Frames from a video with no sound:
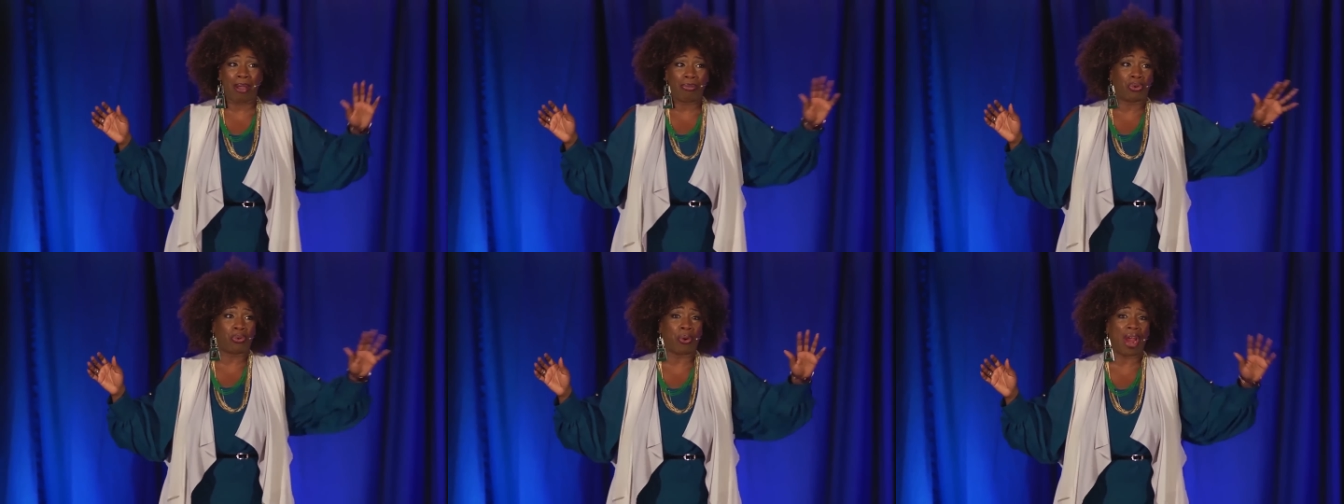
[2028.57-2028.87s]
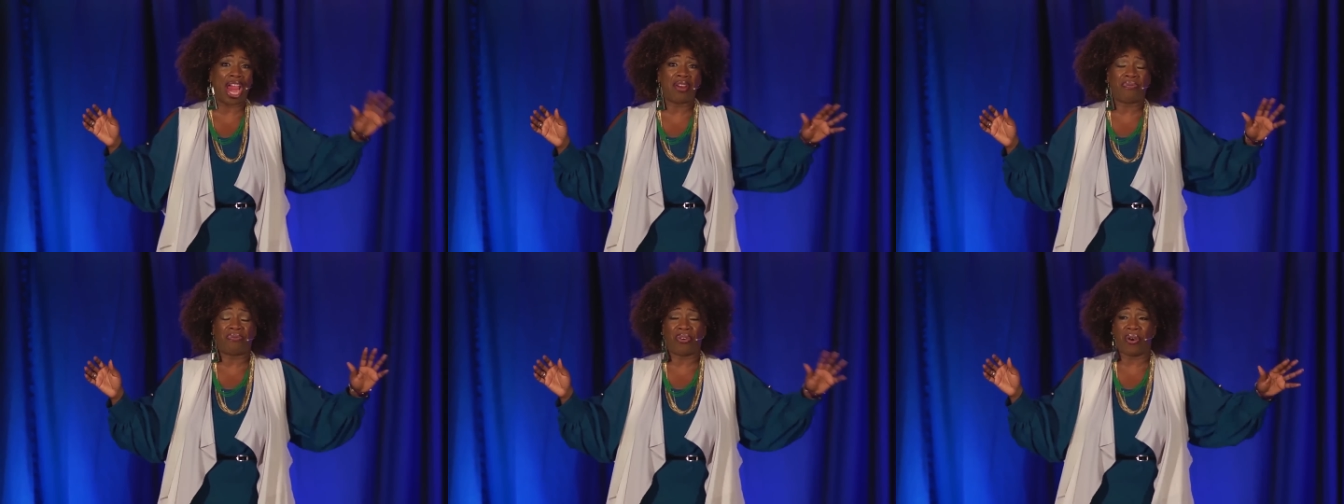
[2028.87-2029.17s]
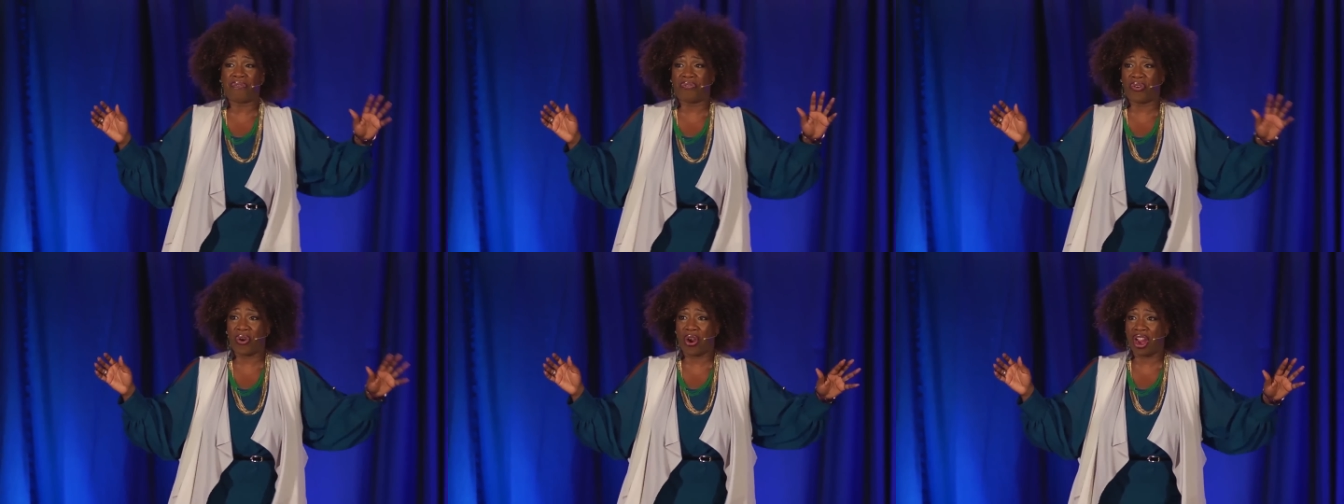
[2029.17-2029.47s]
I'm
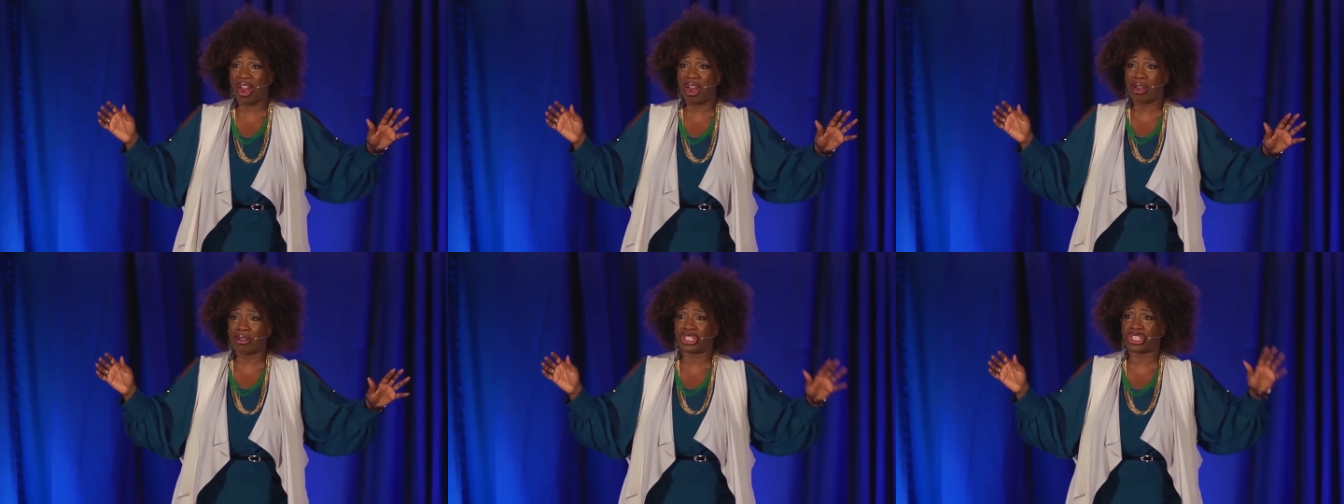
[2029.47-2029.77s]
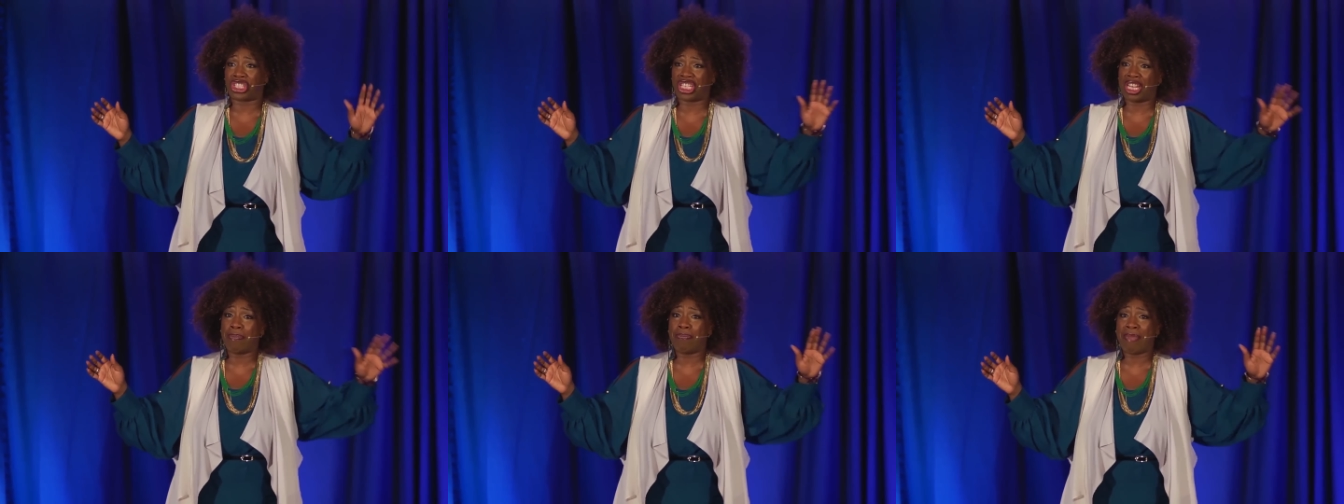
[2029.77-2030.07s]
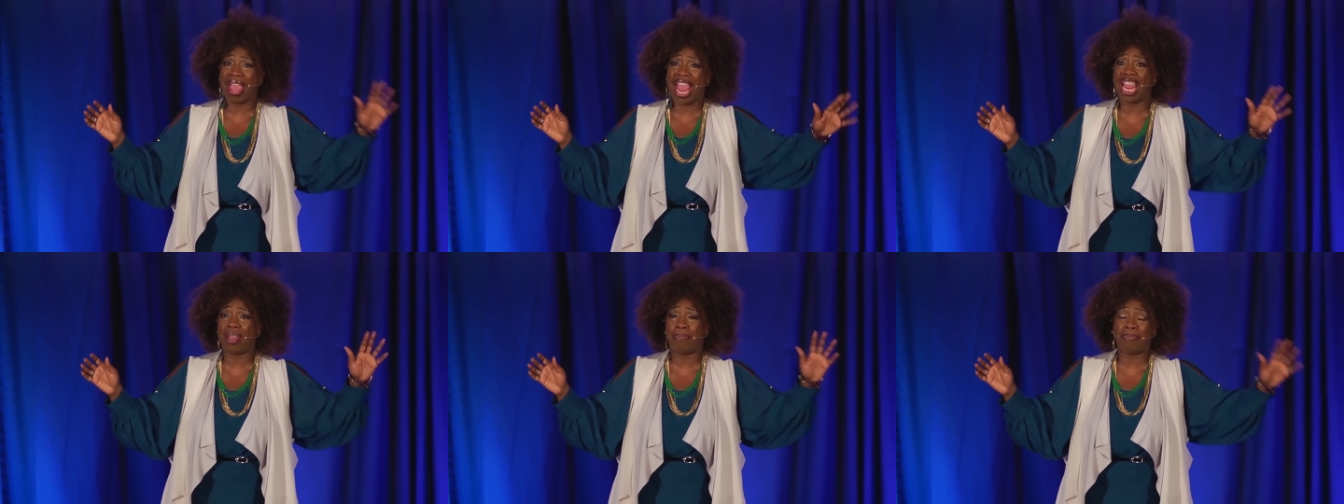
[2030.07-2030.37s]
grateful for her. She
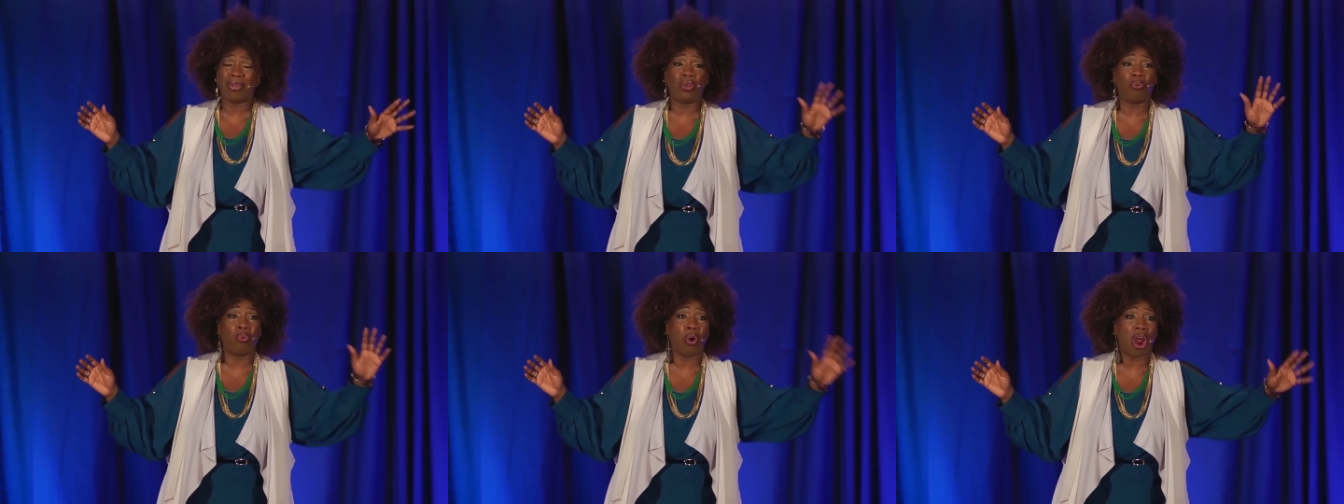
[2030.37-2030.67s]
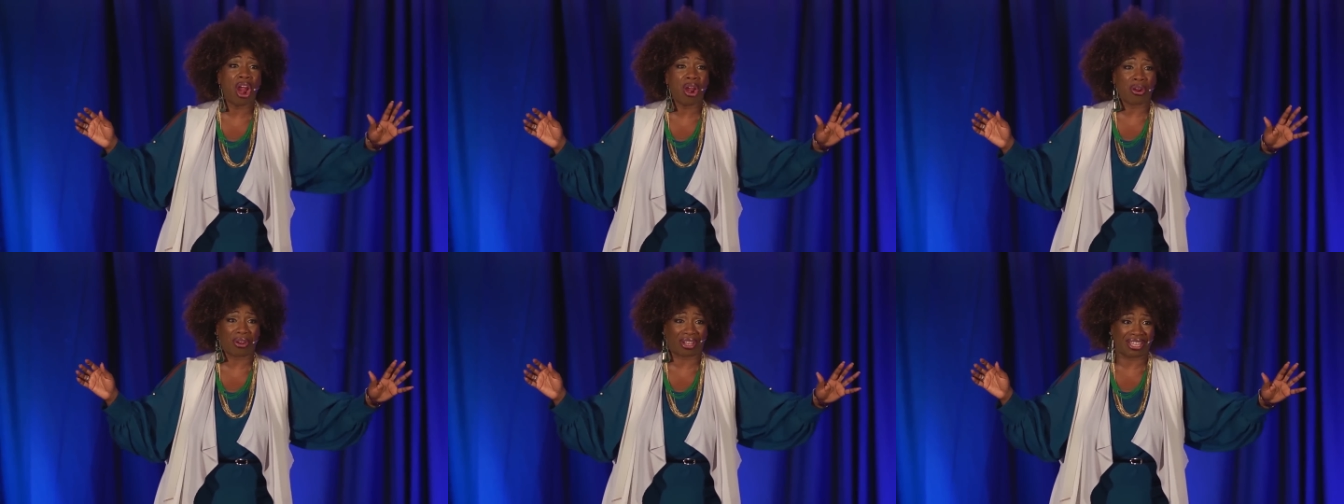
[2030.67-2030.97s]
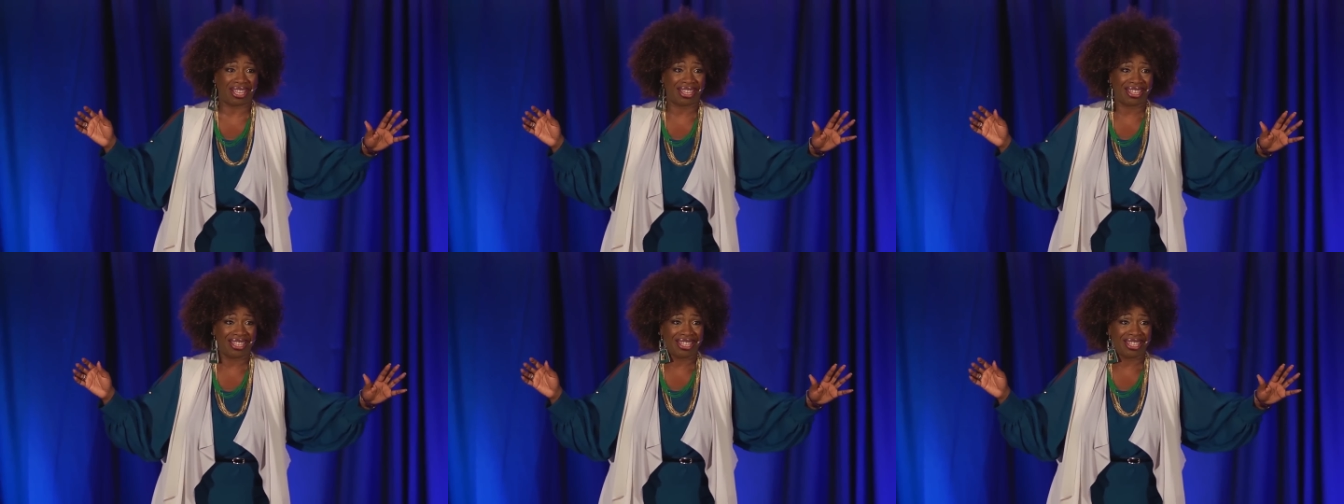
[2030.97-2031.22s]
made me work.